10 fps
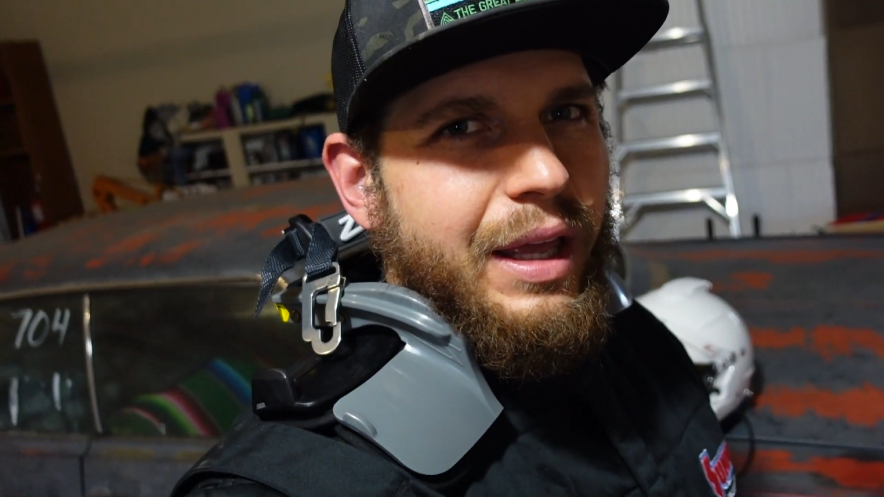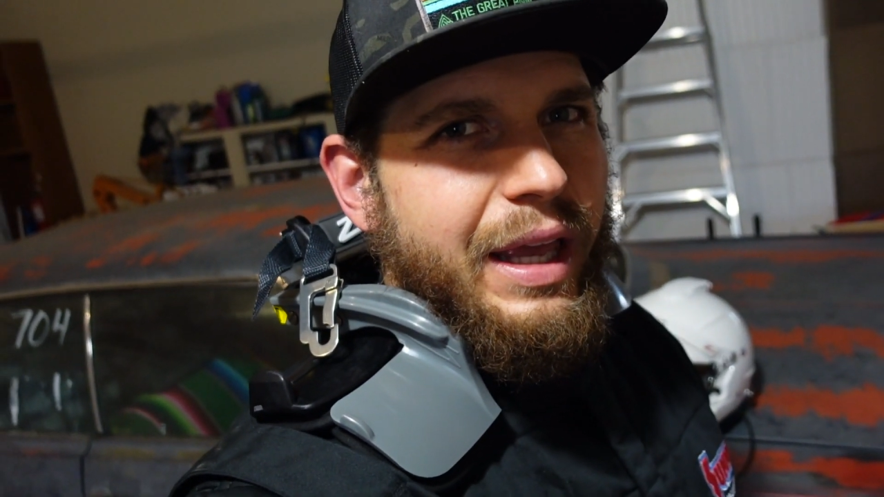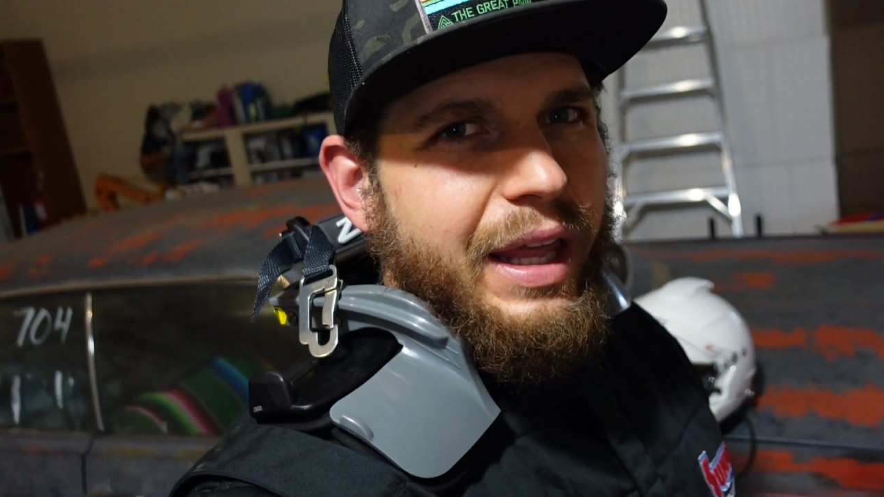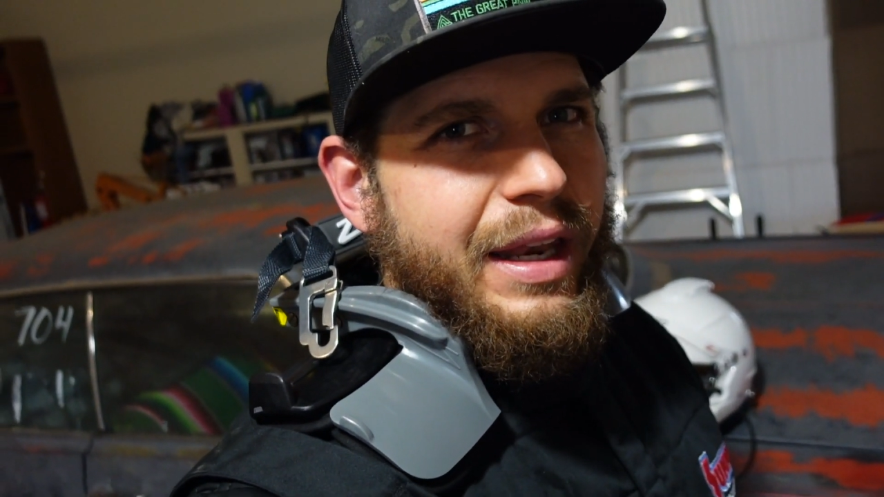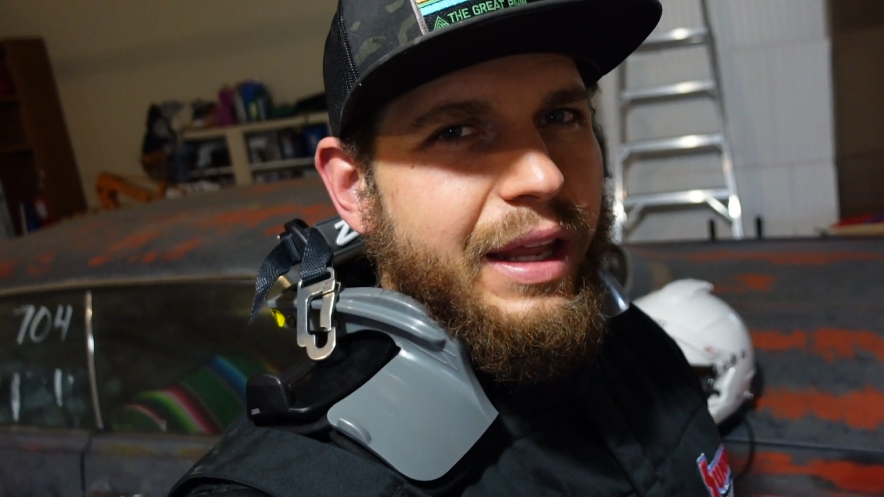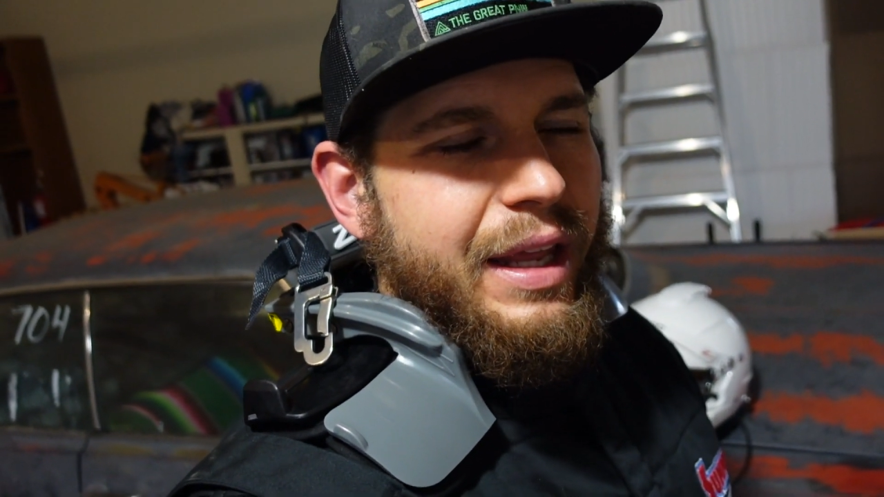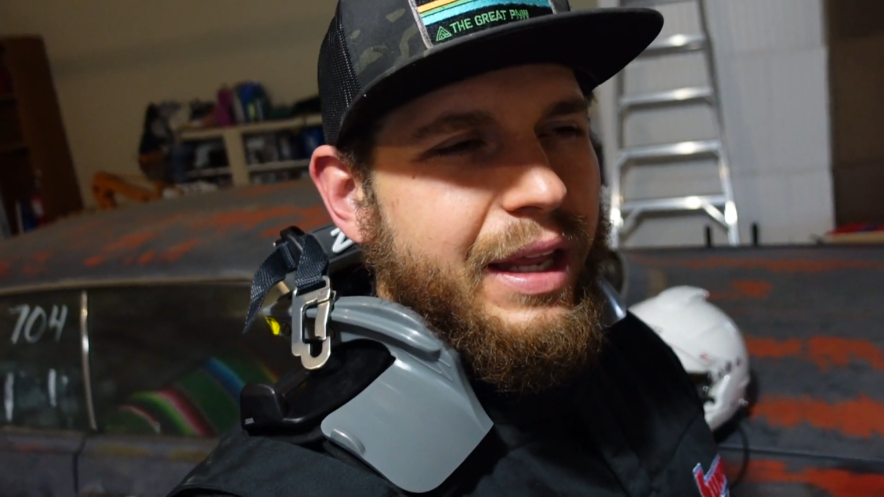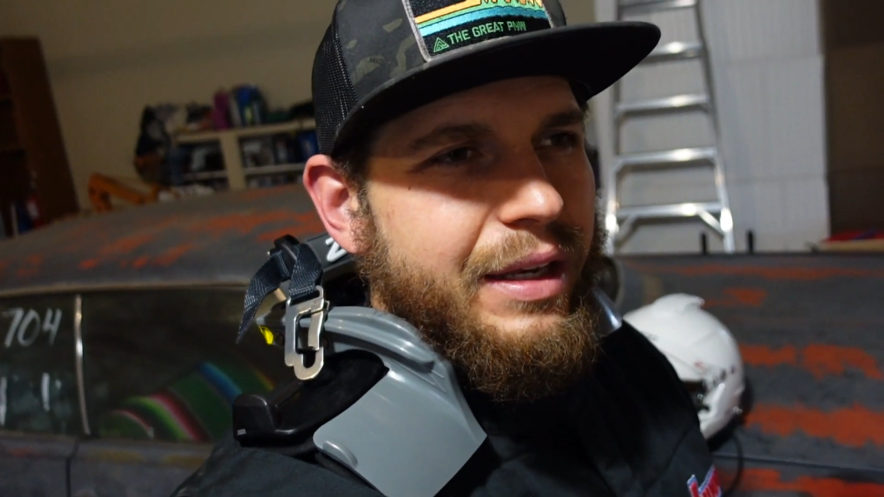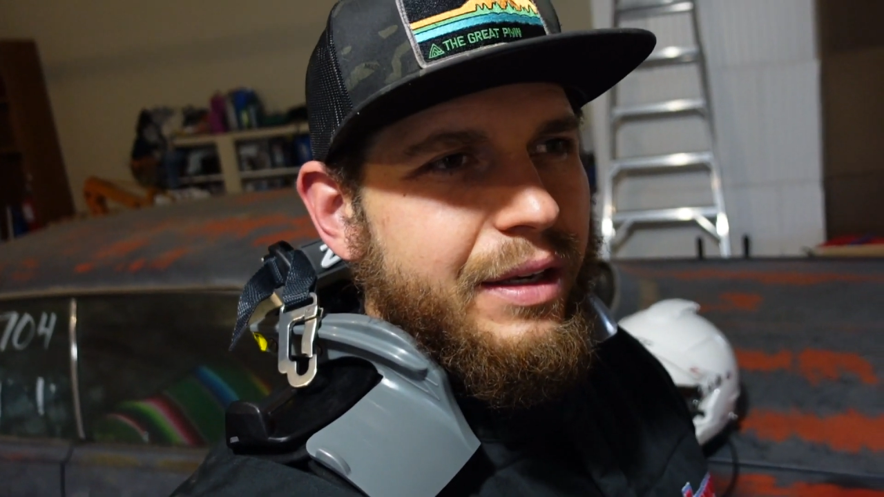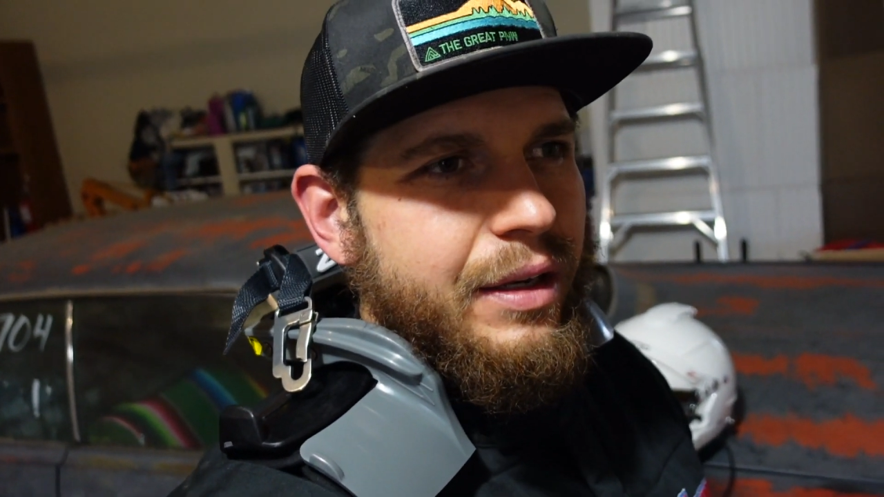head
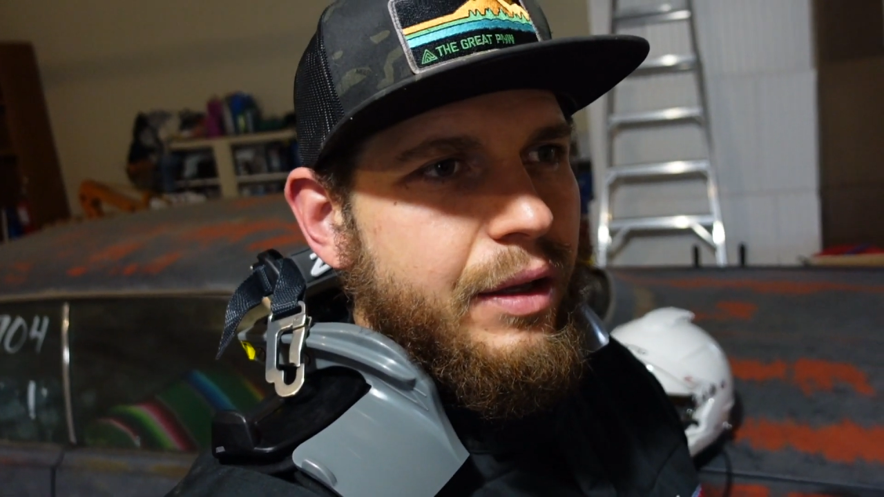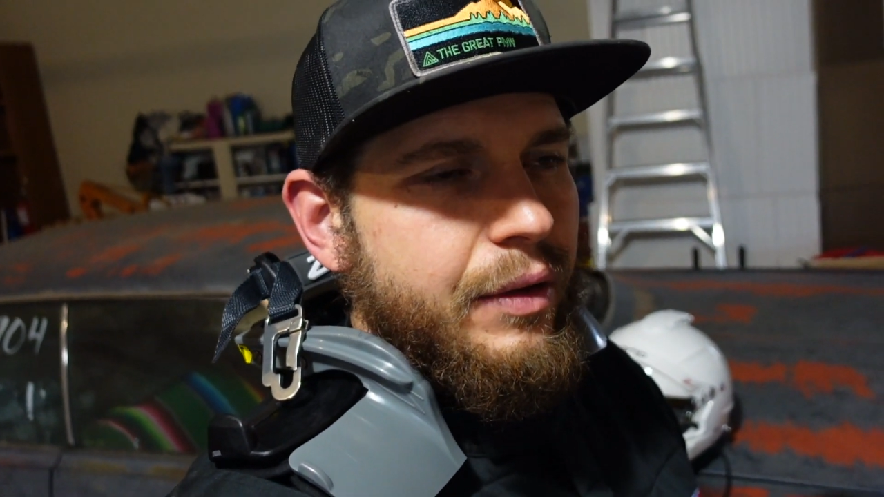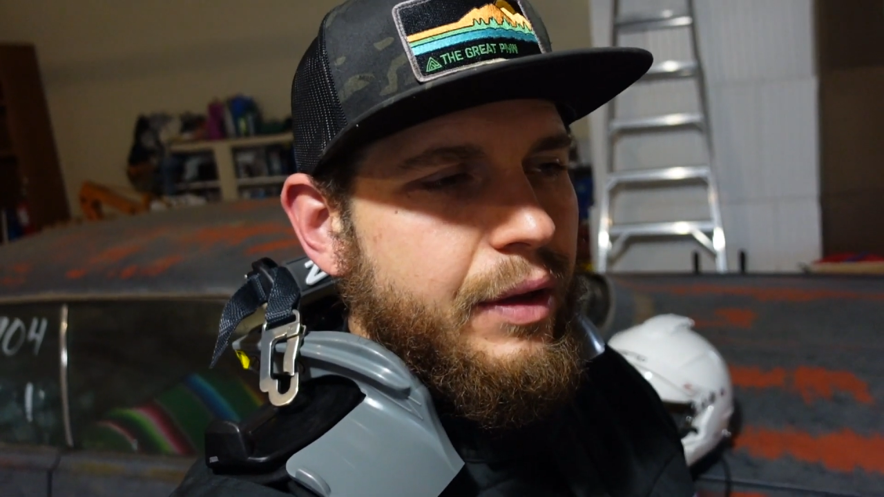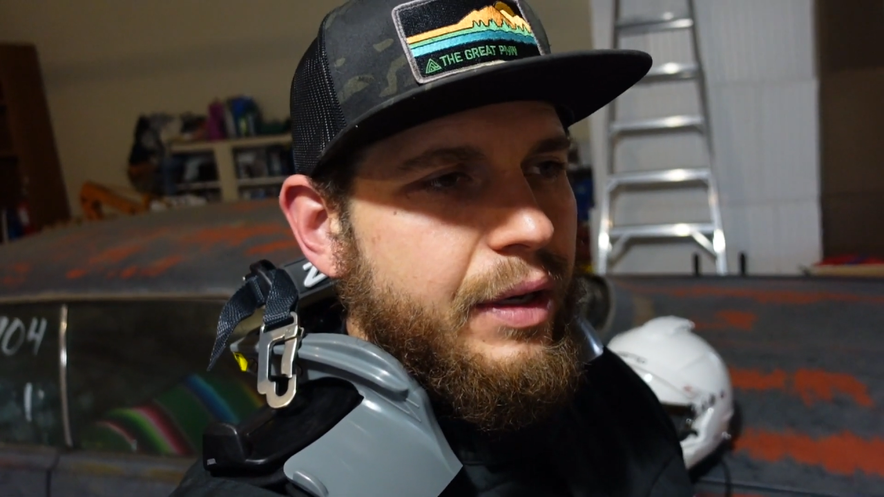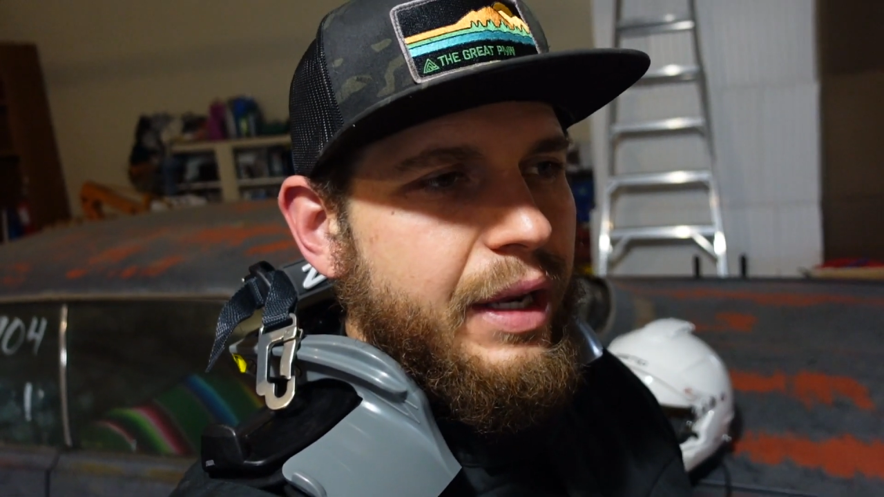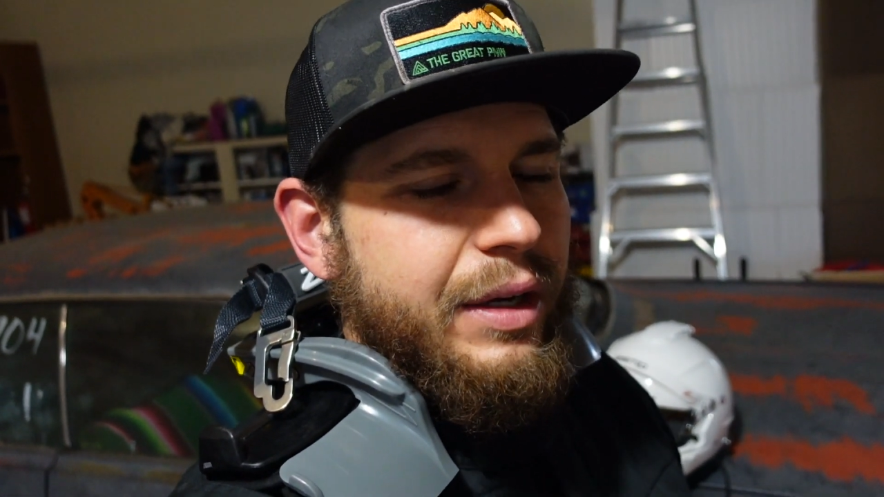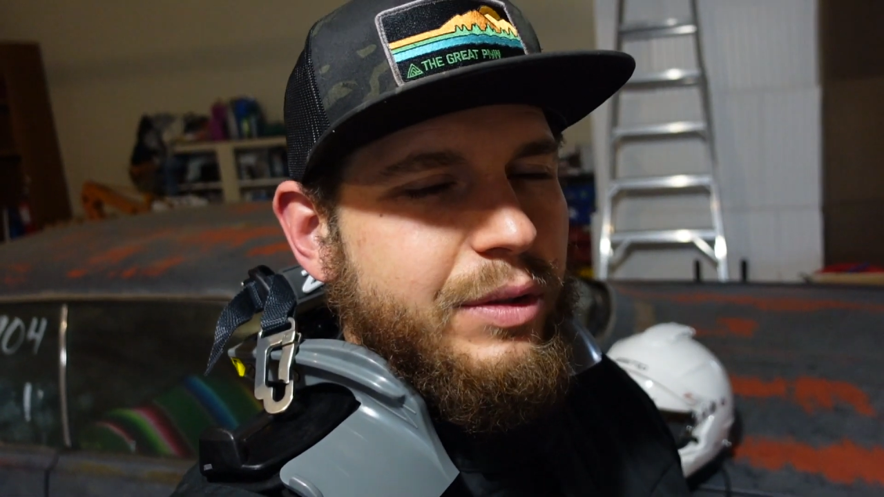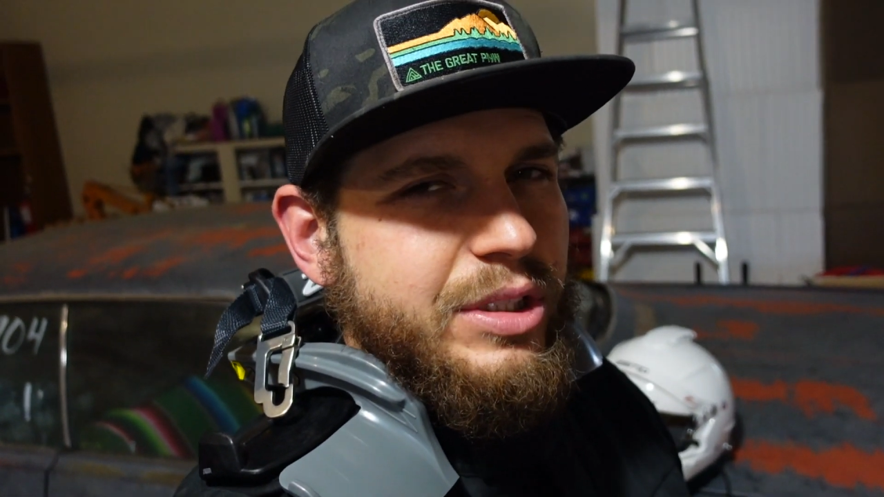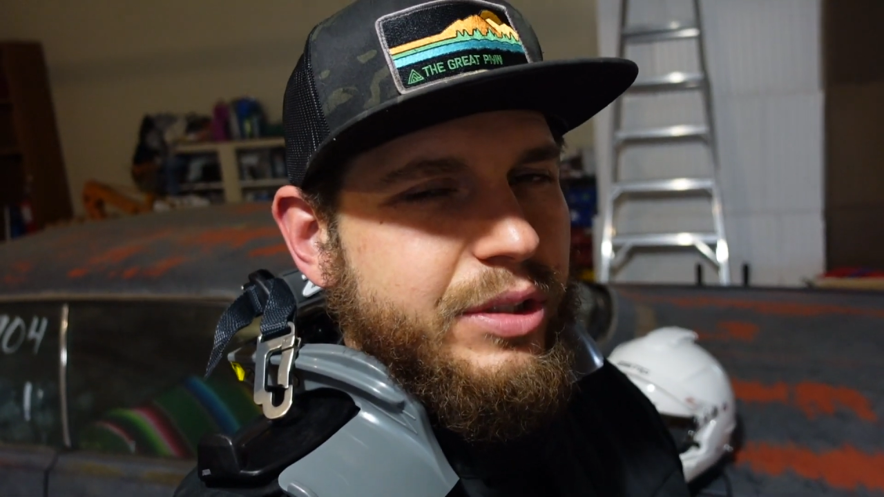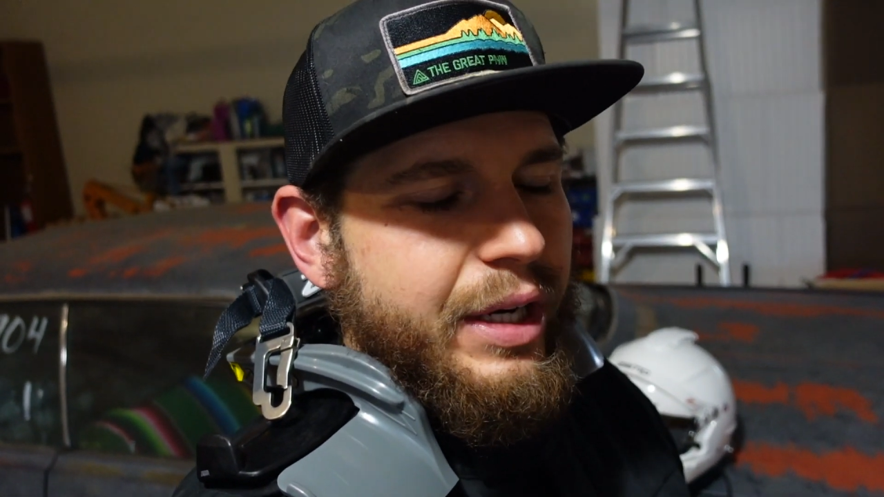and neck
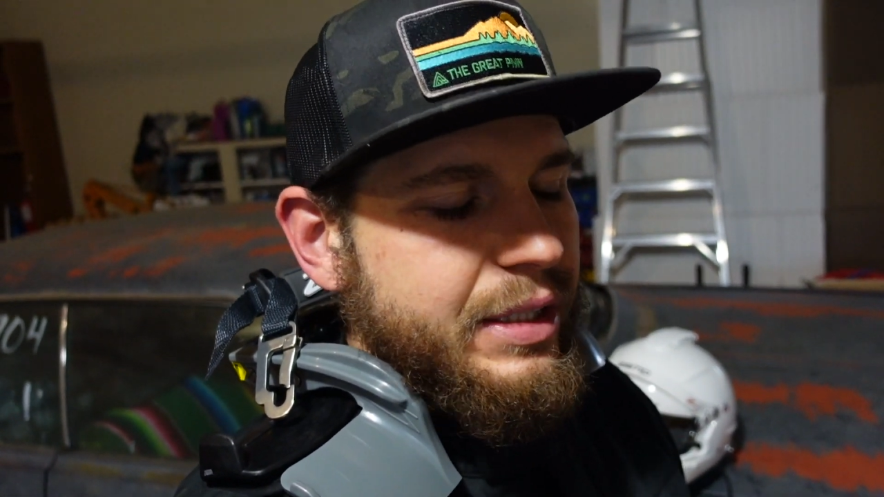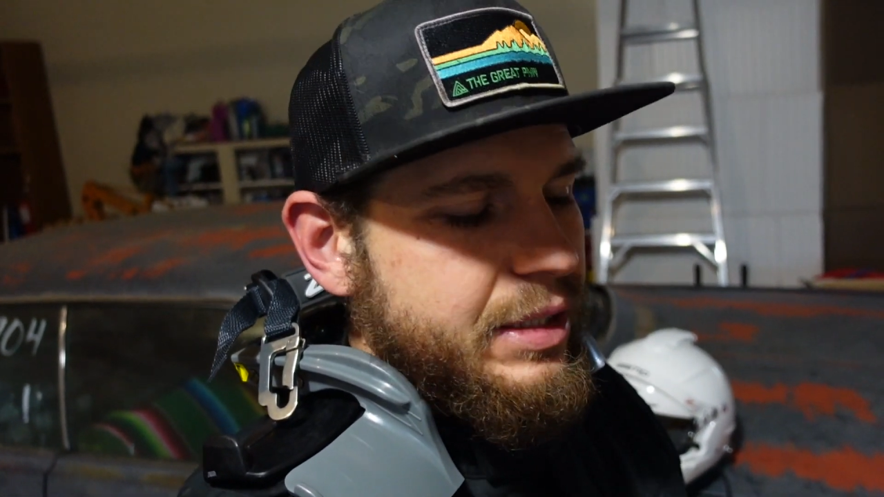restraint